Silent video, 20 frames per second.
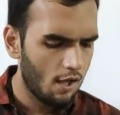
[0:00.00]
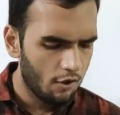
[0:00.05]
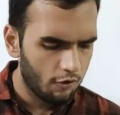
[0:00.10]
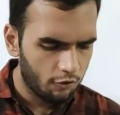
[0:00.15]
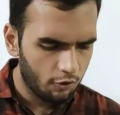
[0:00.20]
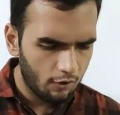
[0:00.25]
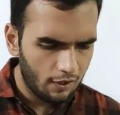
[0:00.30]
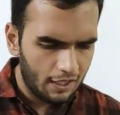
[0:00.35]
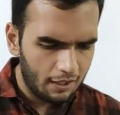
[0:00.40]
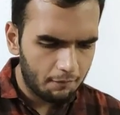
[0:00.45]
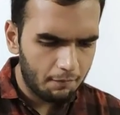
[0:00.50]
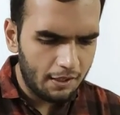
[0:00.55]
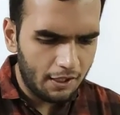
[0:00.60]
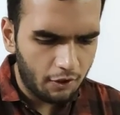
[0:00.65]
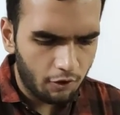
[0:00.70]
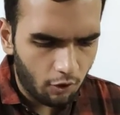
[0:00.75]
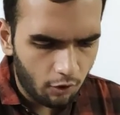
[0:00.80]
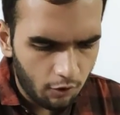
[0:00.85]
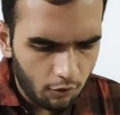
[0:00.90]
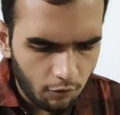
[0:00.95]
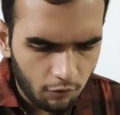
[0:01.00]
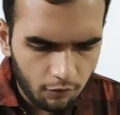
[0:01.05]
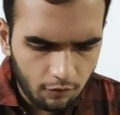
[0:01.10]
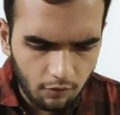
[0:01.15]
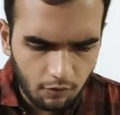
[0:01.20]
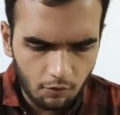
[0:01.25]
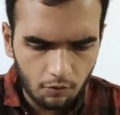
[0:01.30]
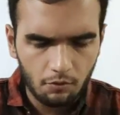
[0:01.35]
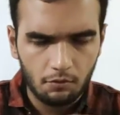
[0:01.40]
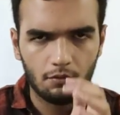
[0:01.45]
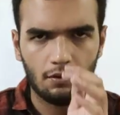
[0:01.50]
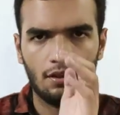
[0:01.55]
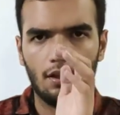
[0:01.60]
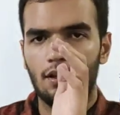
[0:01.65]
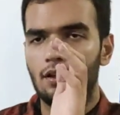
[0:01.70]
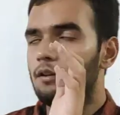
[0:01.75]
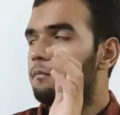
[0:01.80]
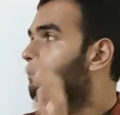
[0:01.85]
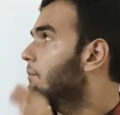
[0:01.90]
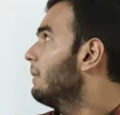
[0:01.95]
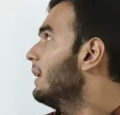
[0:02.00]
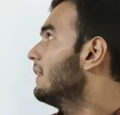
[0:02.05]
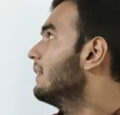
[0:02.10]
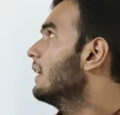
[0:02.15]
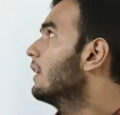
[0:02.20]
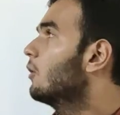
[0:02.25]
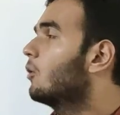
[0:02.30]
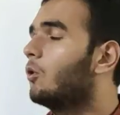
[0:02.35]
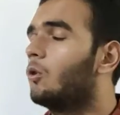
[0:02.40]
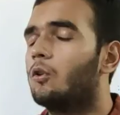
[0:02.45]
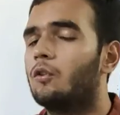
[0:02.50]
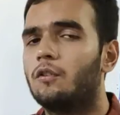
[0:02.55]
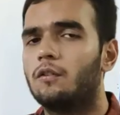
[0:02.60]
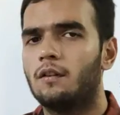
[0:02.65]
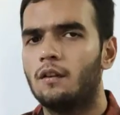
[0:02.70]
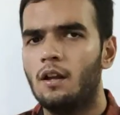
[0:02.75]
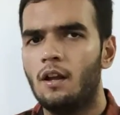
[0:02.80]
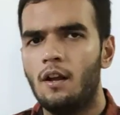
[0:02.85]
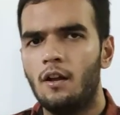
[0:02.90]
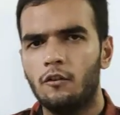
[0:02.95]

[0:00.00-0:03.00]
So let me introduce you the basic course.